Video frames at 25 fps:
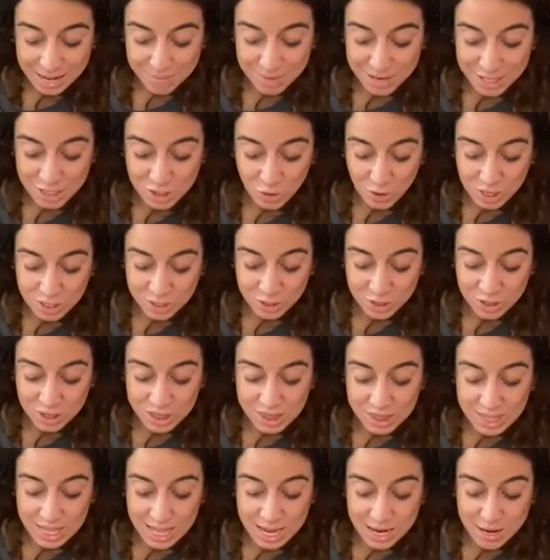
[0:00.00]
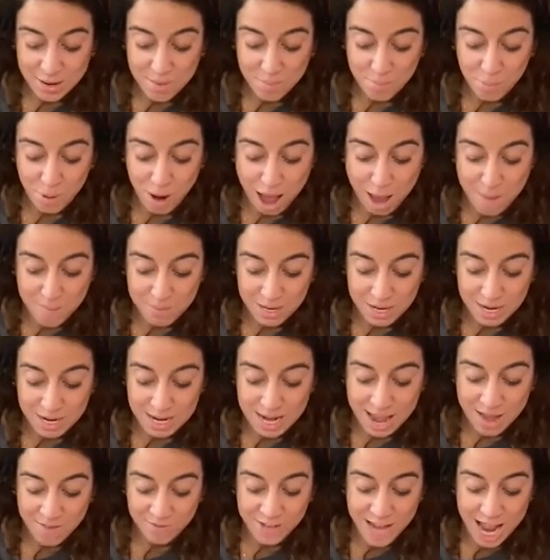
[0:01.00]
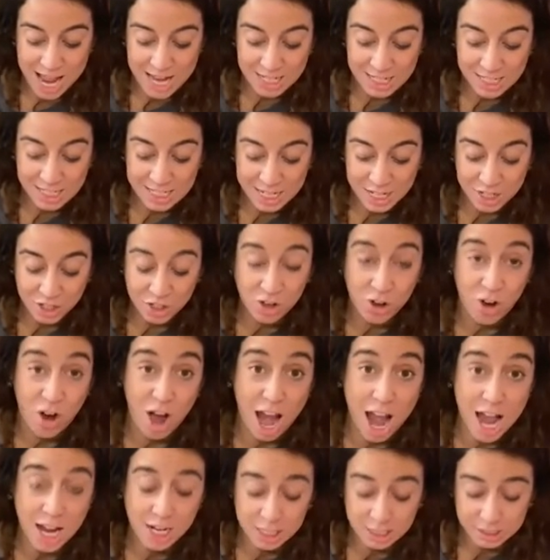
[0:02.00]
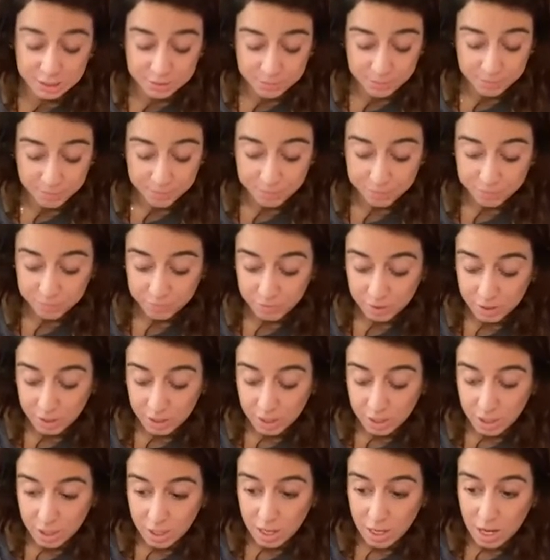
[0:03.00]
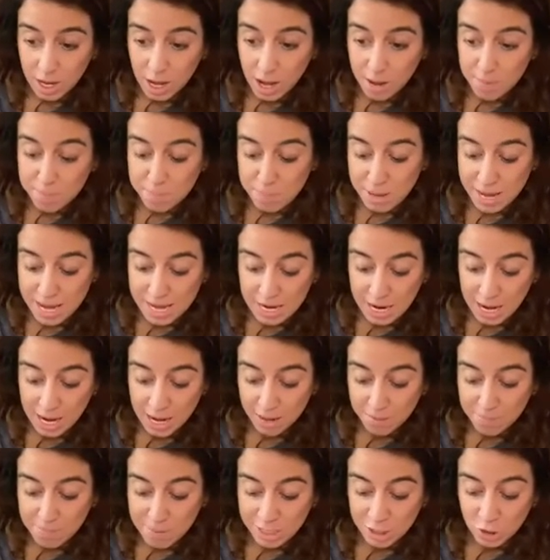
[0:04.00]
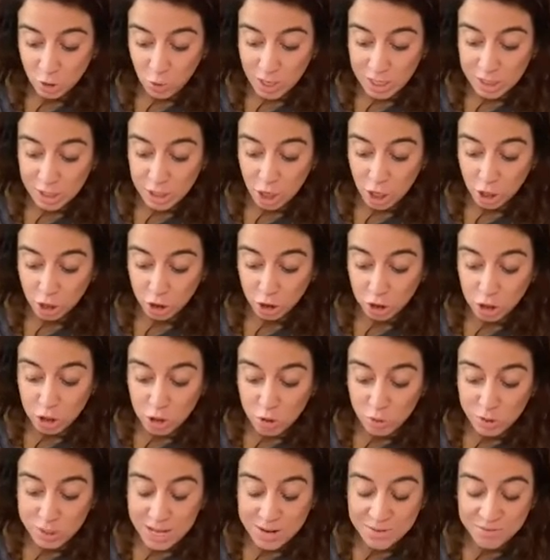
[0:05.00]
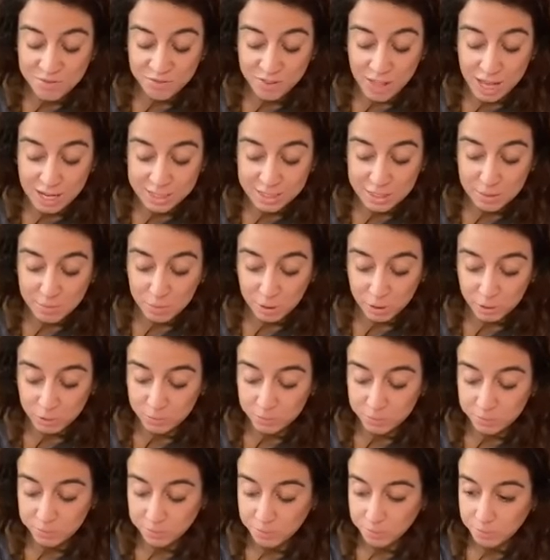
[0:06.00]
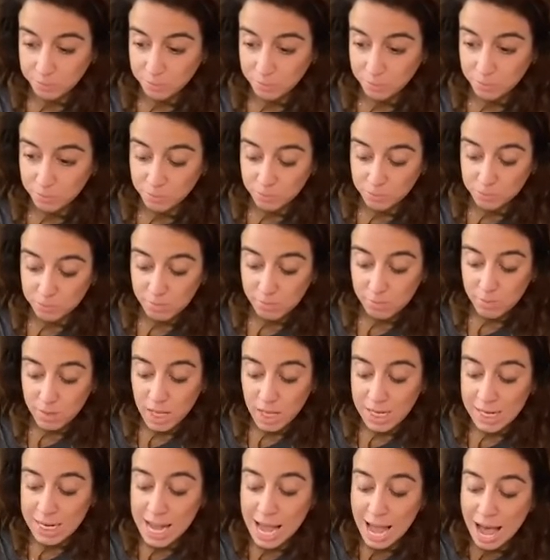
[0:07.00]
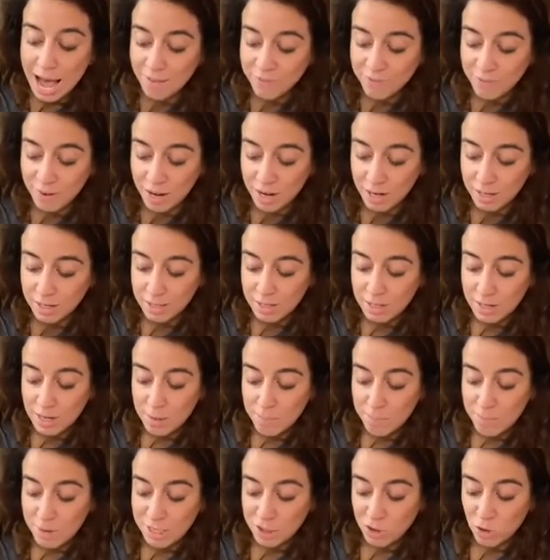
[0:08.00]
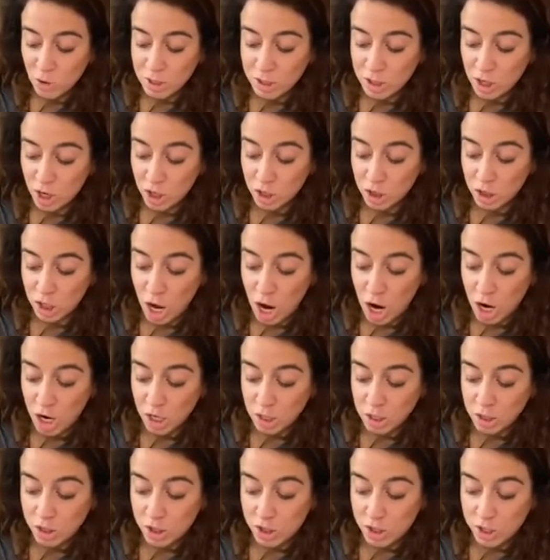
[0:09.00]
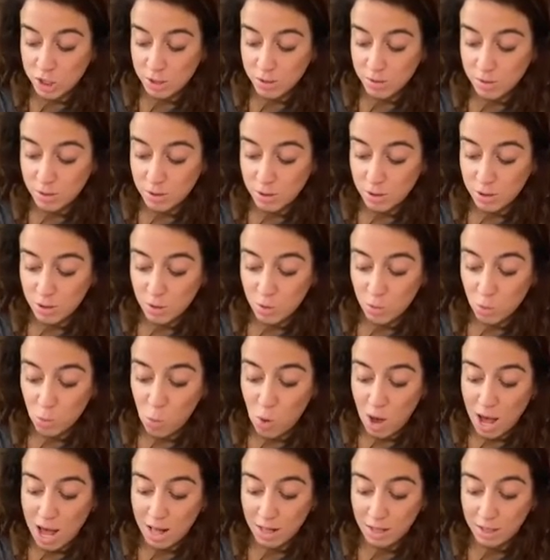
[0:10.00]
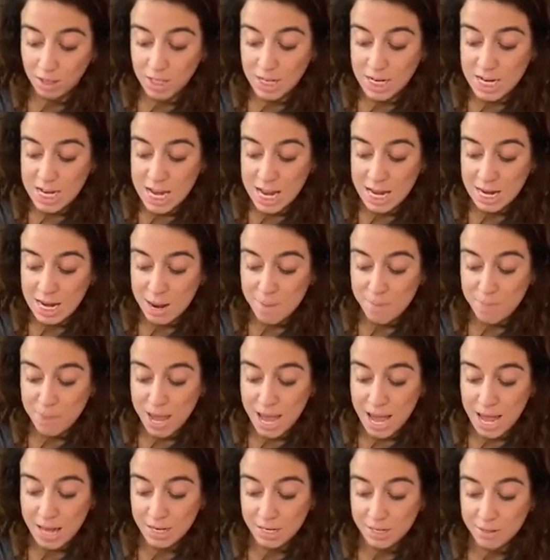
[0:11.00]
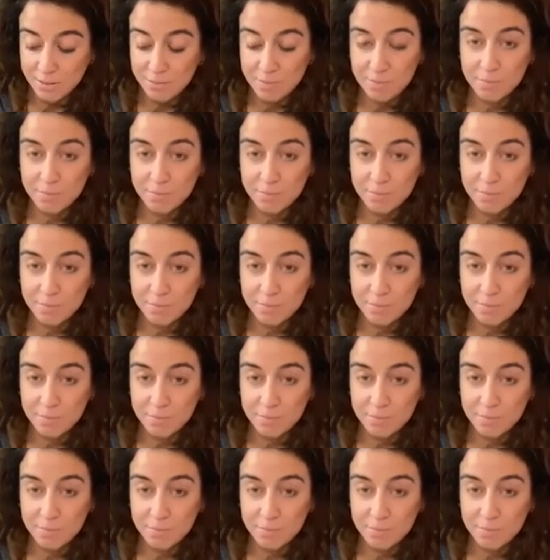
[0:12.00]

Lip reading: my joints are thin, prominent, and have tendency to crack. Pitta, my joints are loose and flexible. Kapha, my joints are large, well knit, and padded.